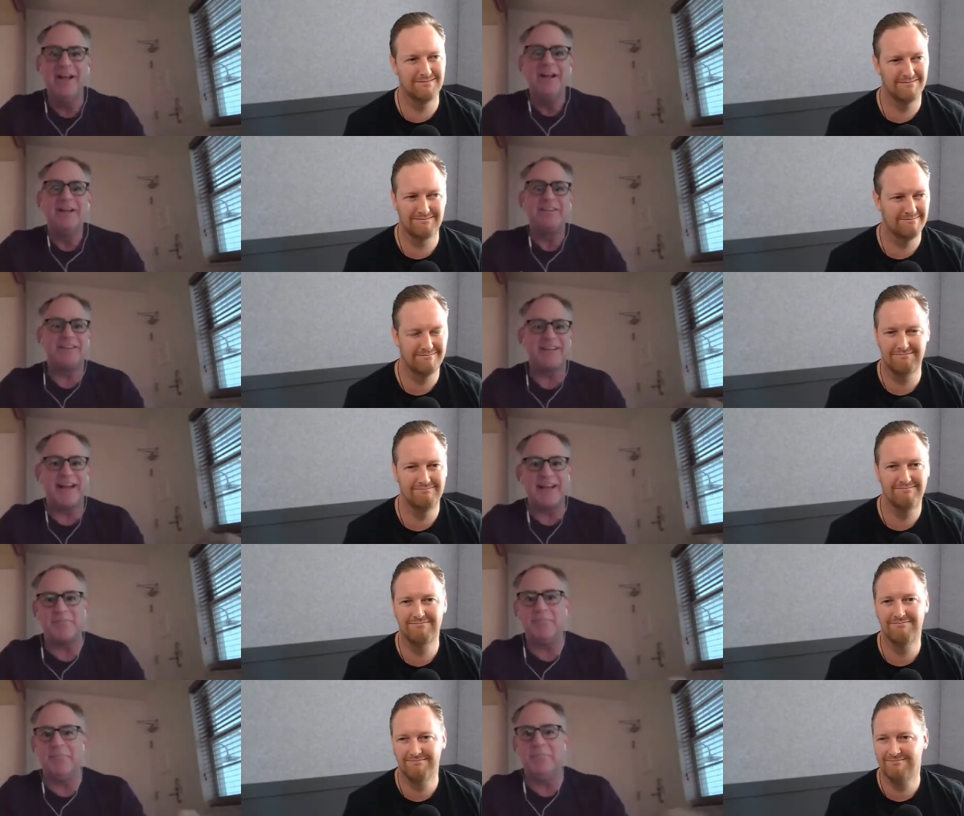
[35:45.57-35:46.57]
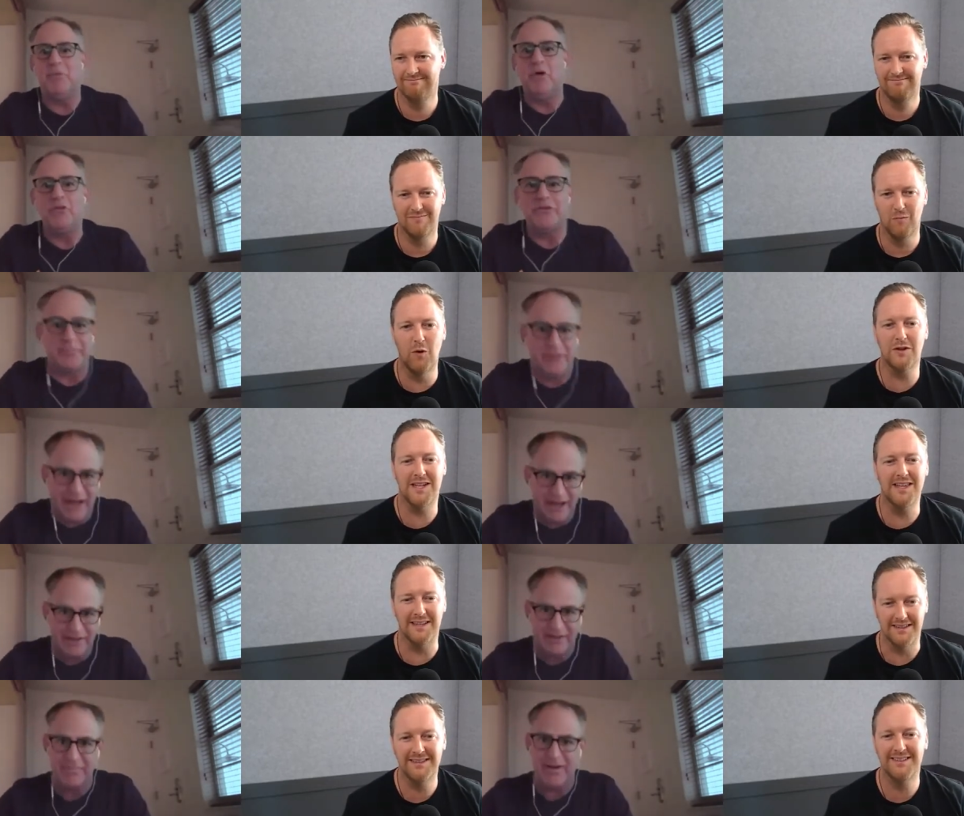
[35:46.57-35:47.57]
Speaker 1: no. to like
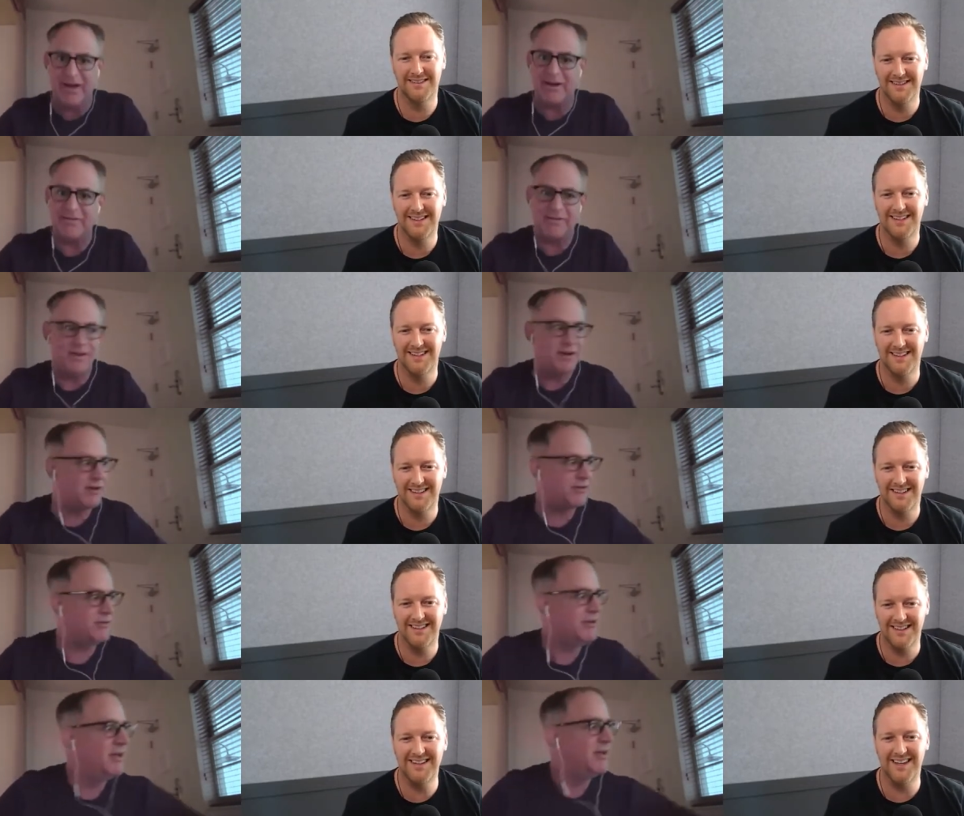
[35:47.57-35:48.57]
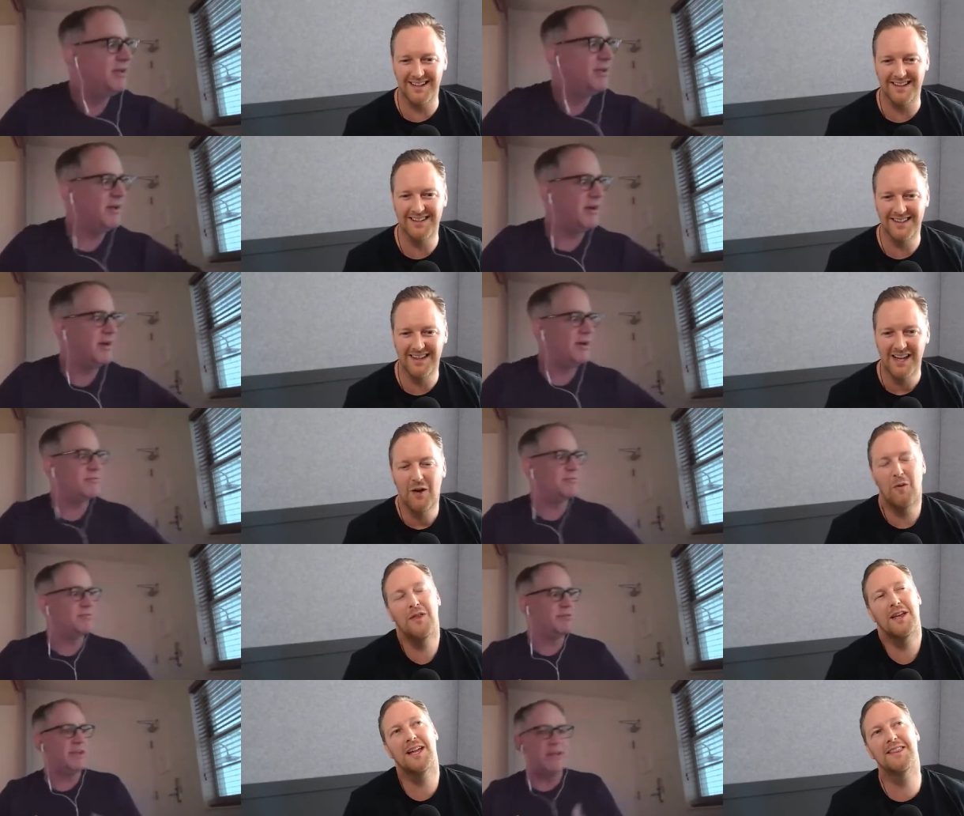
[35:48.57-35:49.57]
multiply the amount of you know yeah uh,
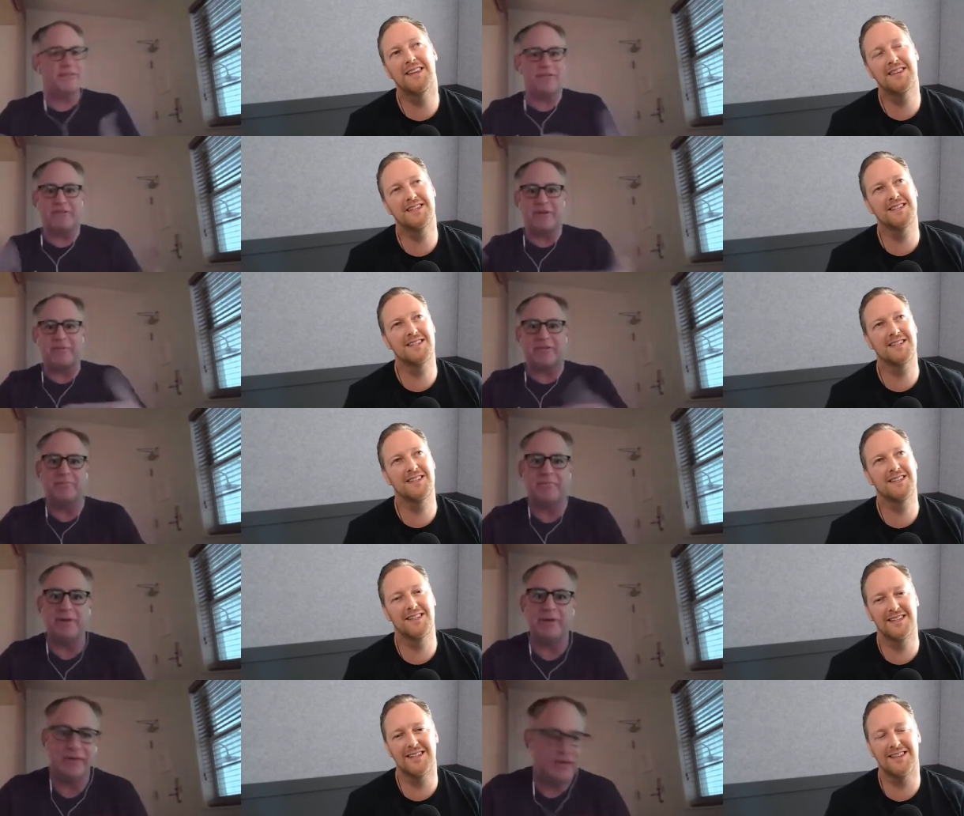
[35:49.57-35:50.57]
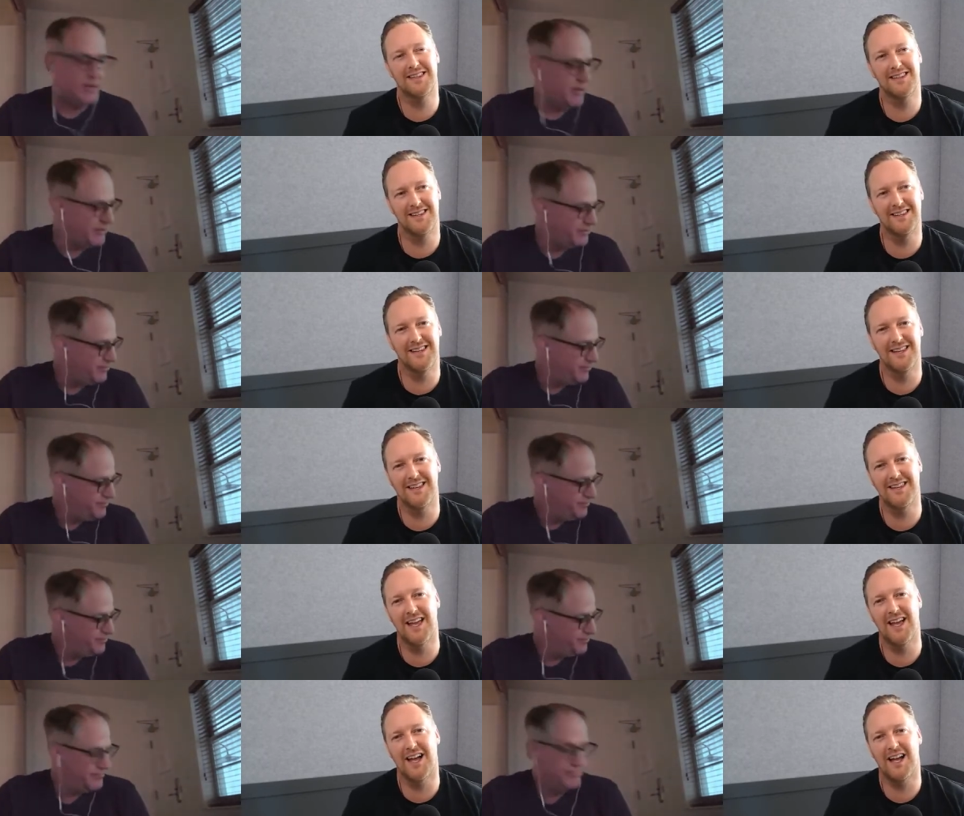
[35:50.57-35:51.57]
well the, relationships and building. You know?
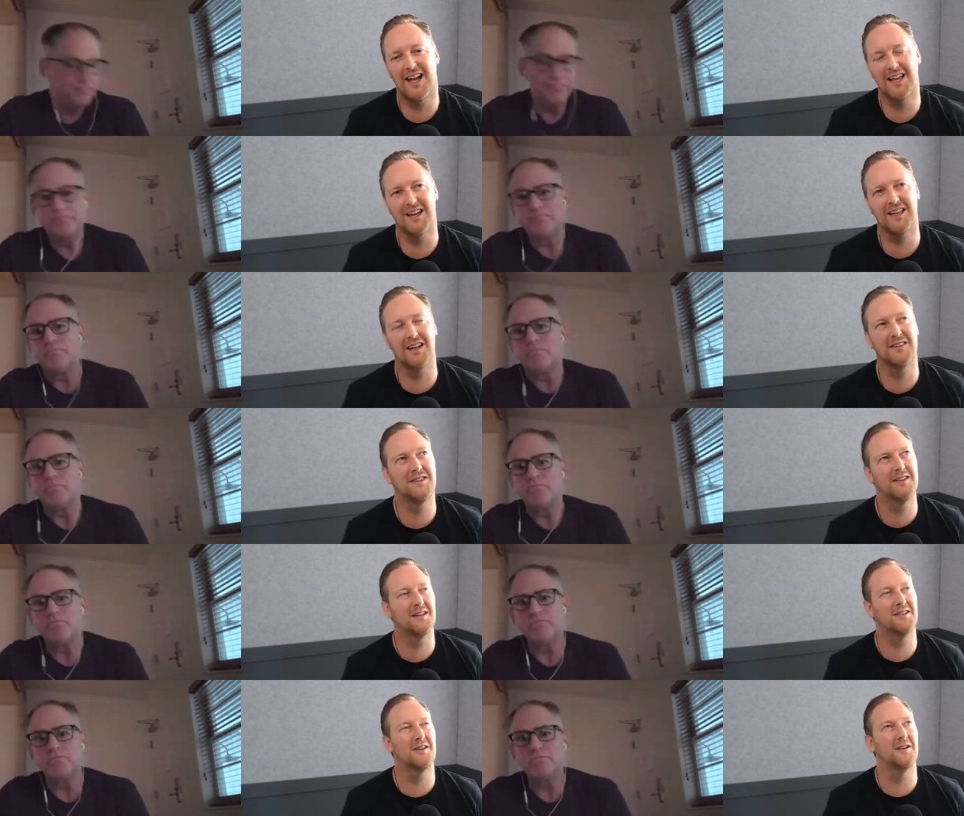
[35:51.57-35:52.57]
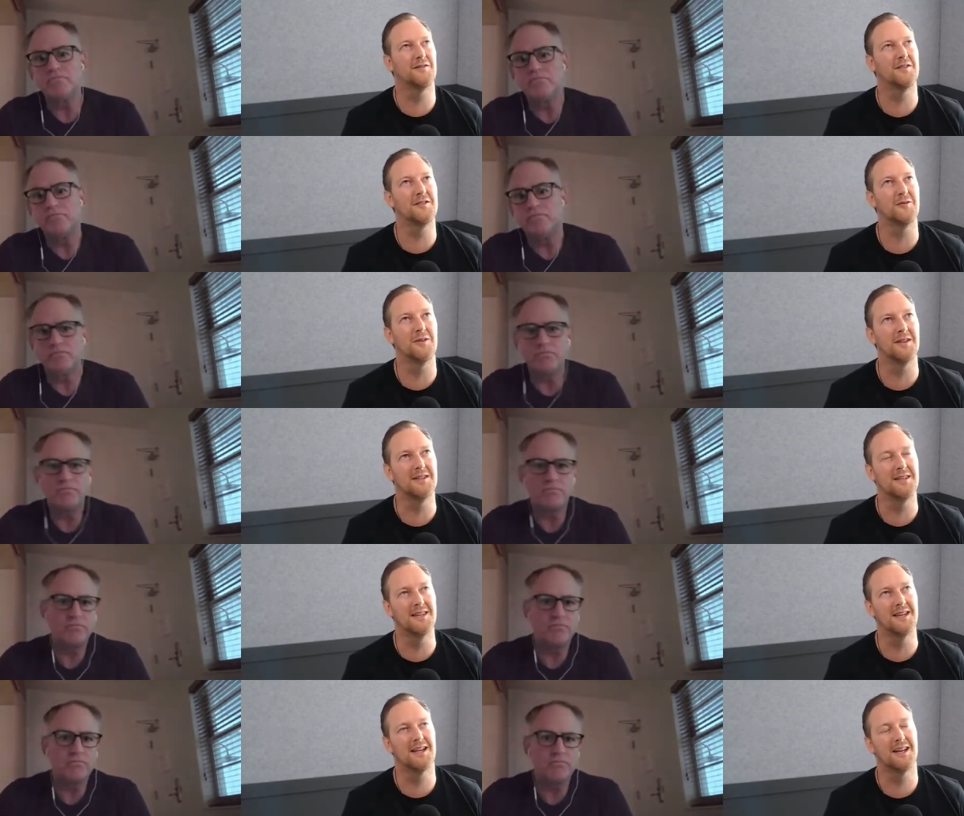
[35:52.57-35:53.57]
Speaker 2: Yeah, I, I, I don't know if you saw that
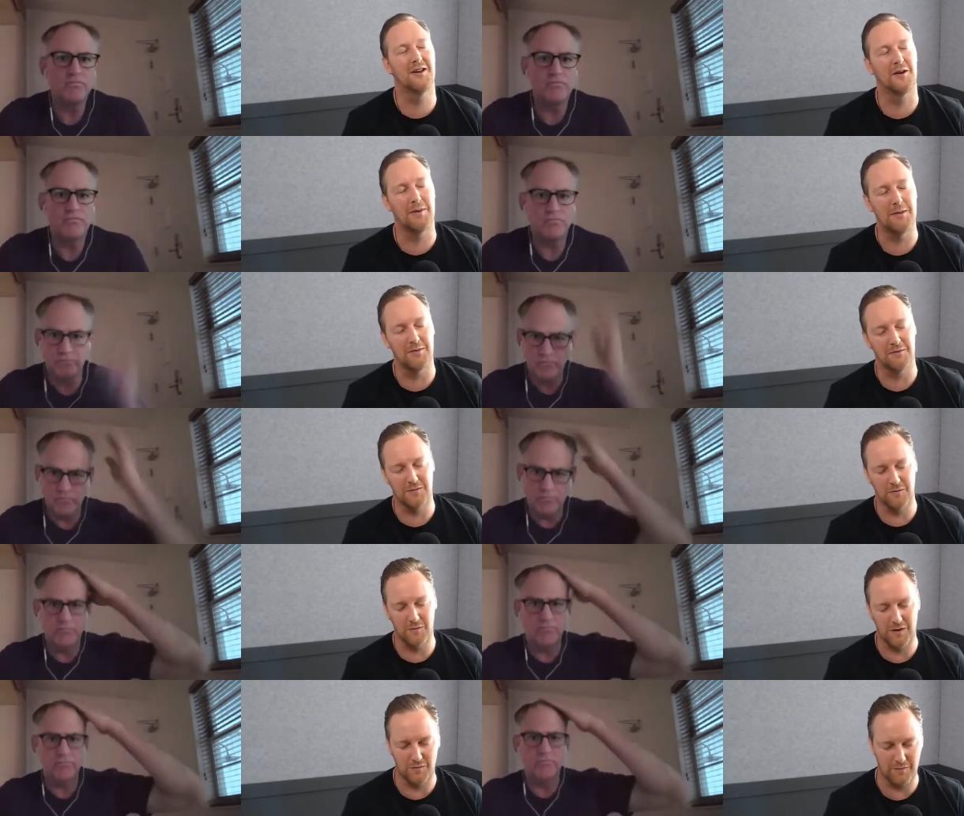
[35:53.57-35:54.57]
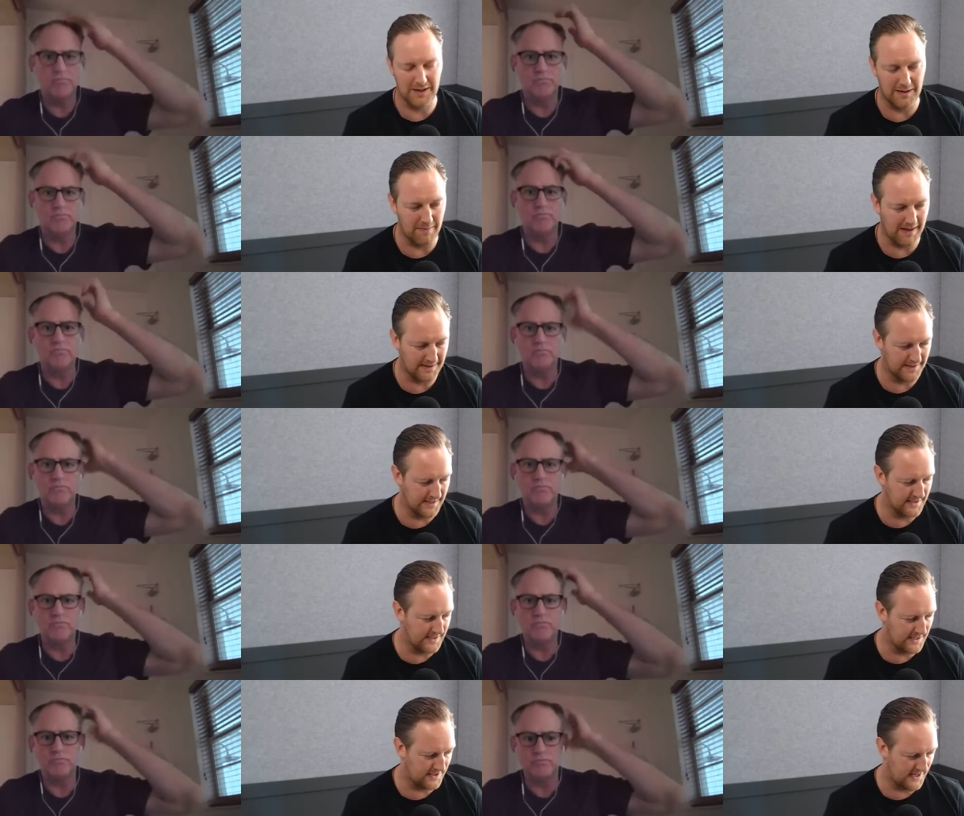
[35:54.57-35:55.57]
a lot of people were repeating back the
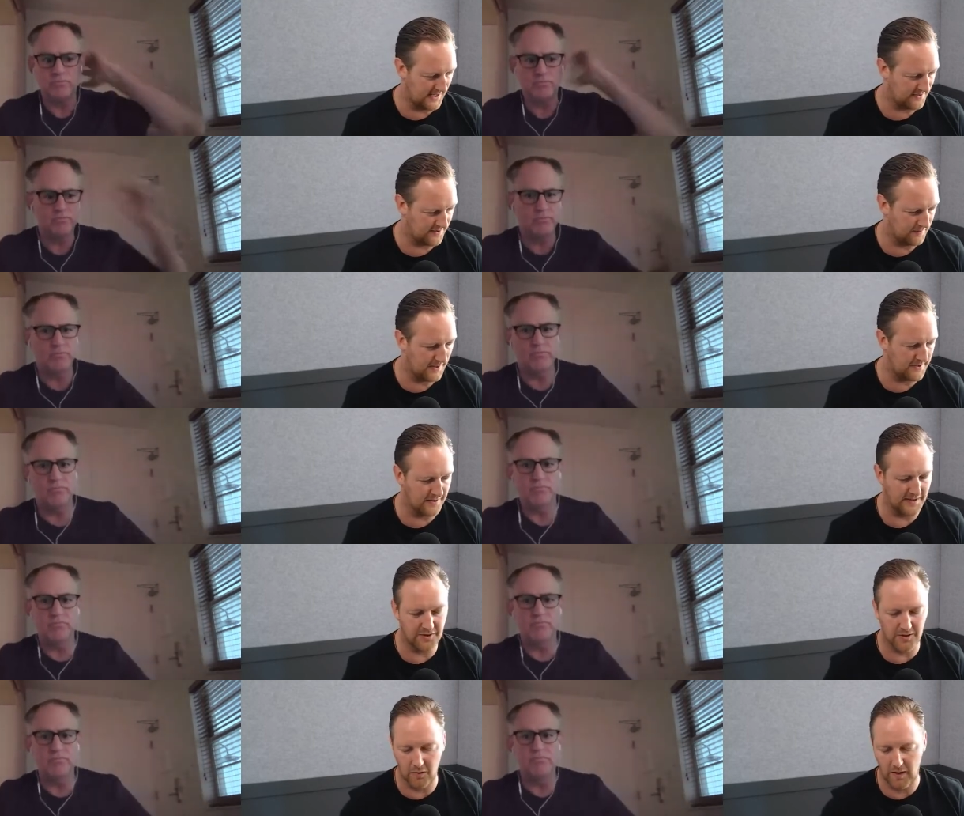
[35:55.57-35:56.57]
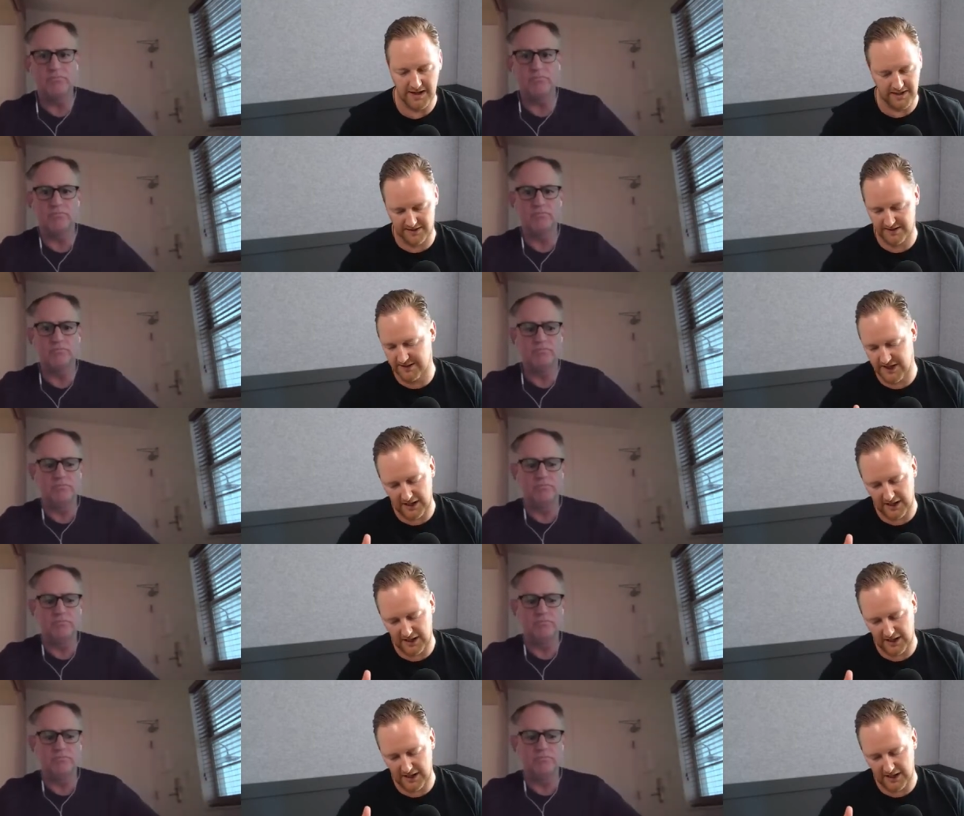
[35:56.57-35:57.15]
Disney stats to me. So they took away just